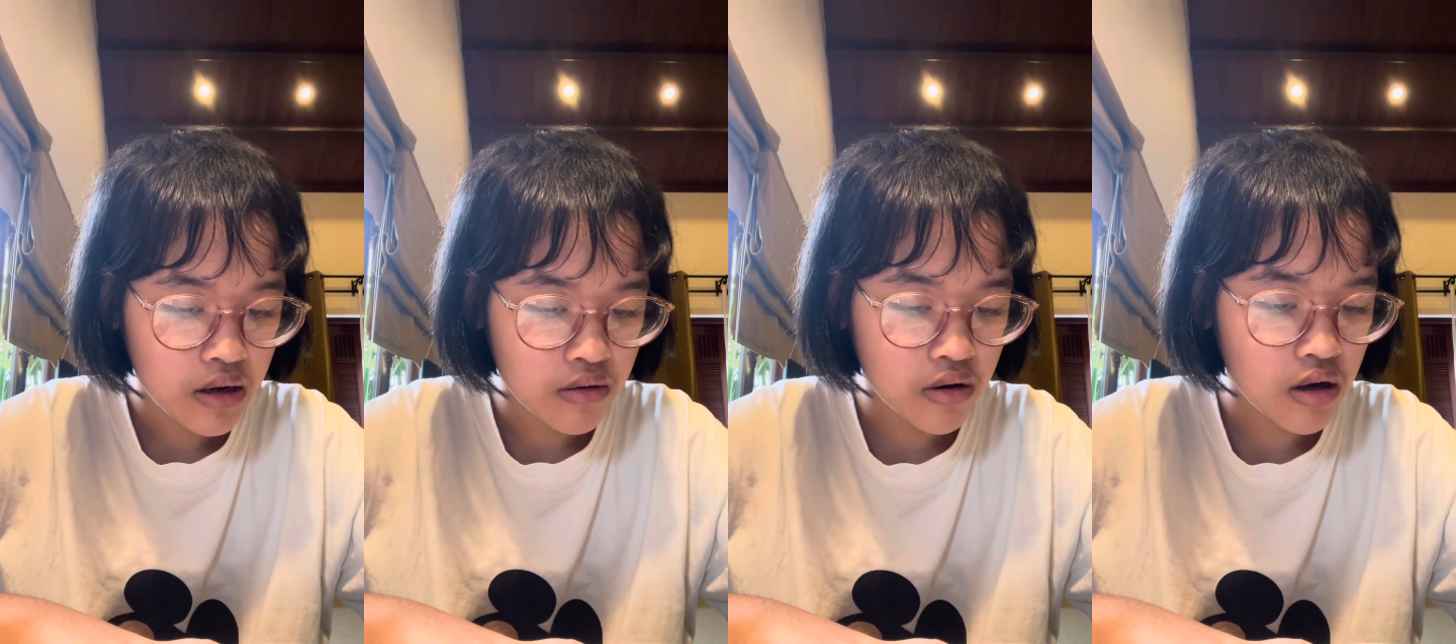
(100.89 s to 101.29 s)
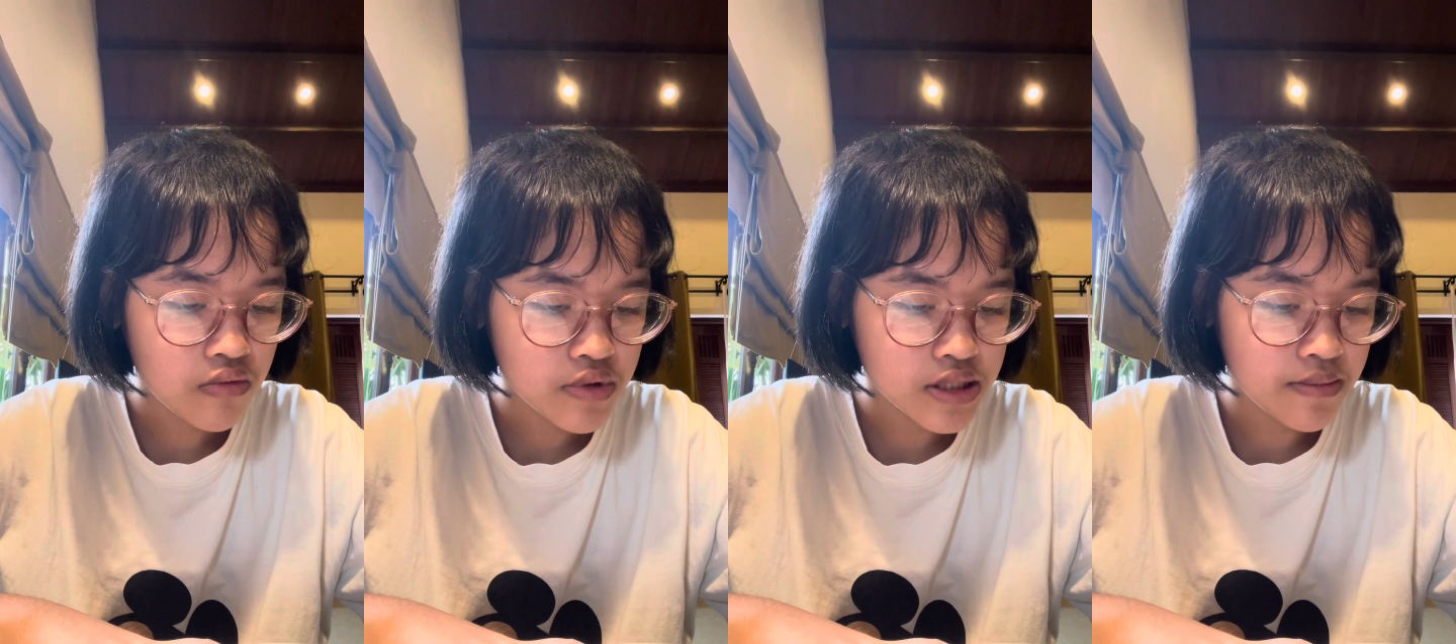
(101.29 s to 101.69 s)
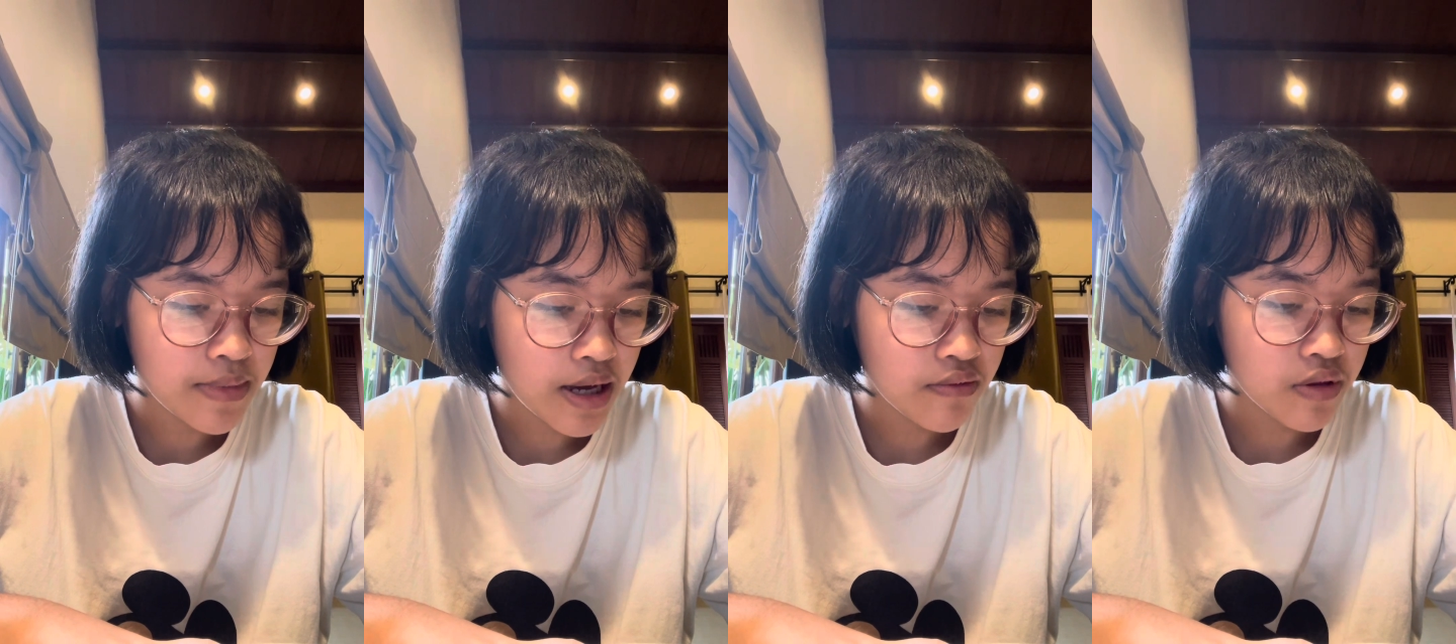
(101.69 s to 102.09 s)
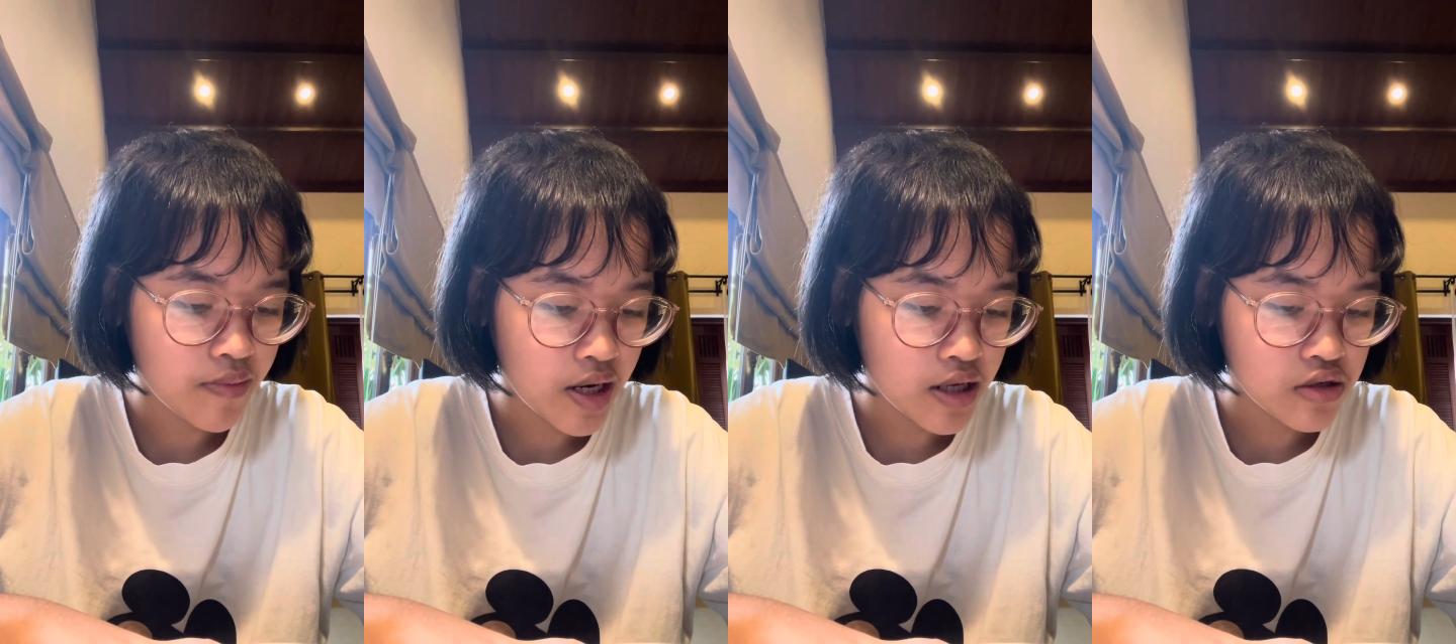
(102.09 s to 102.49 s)
Roald was a man with
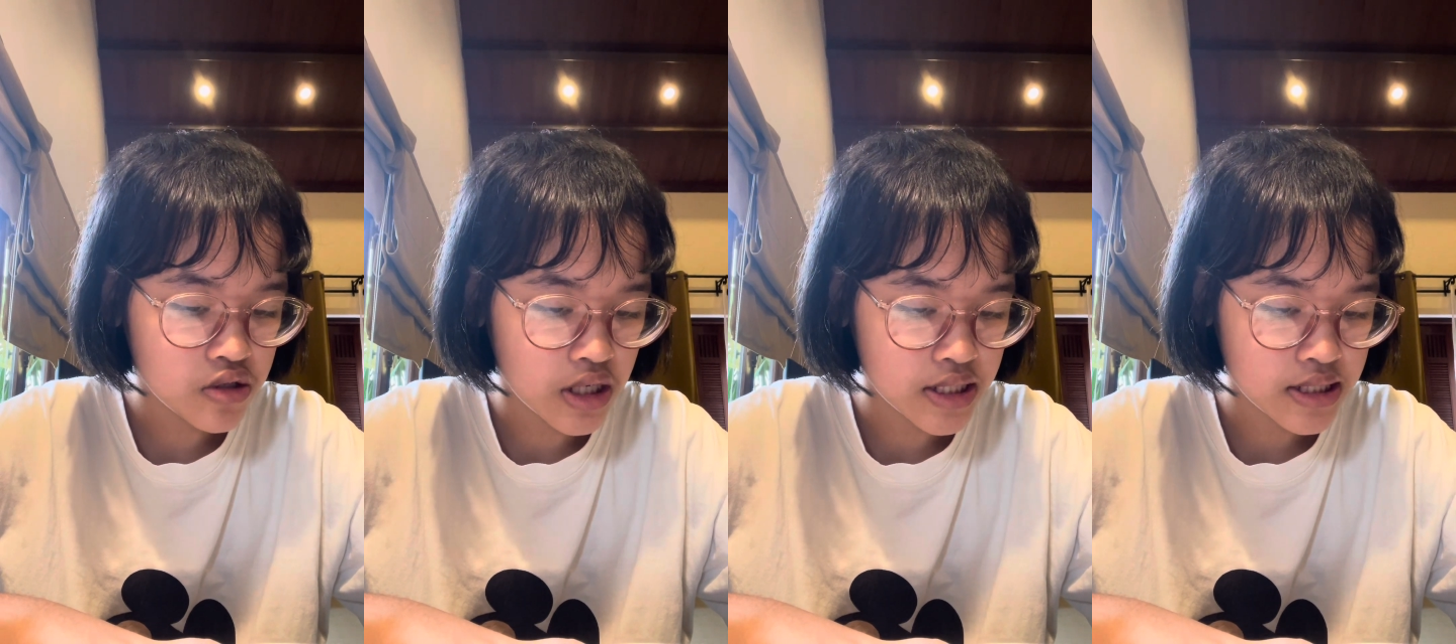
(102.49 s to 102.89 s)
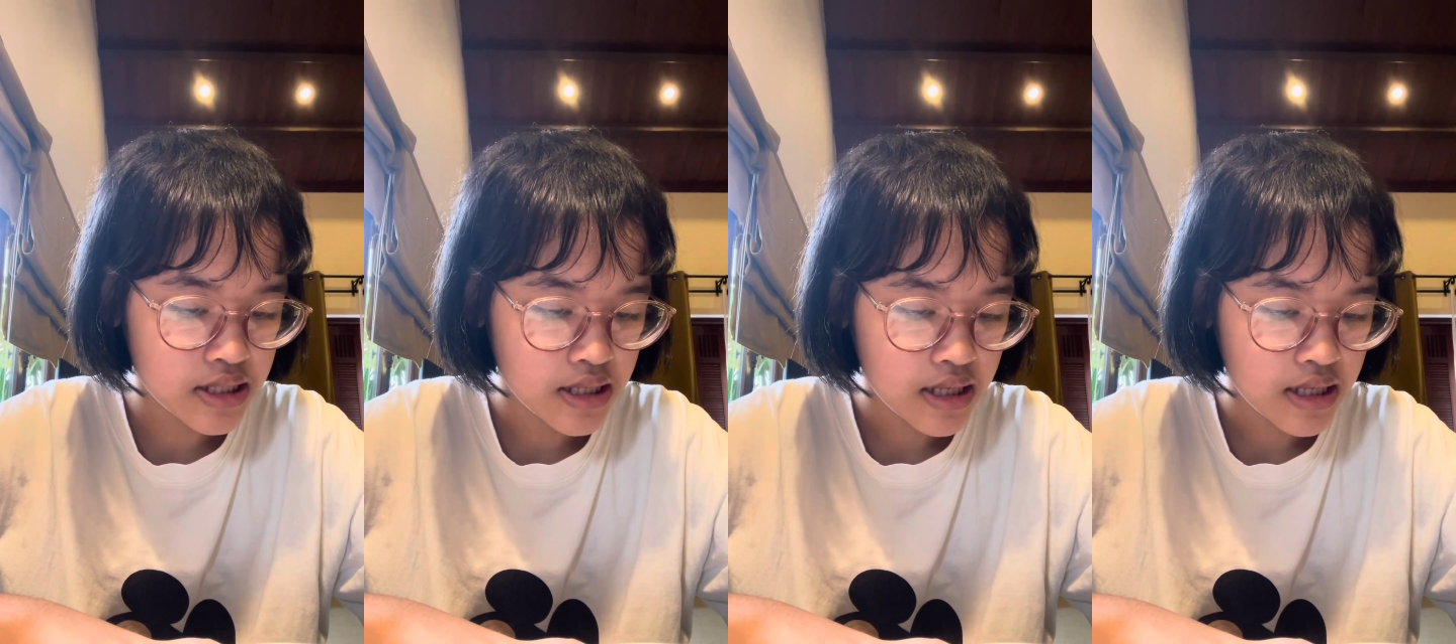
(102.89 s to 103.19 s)
many interests.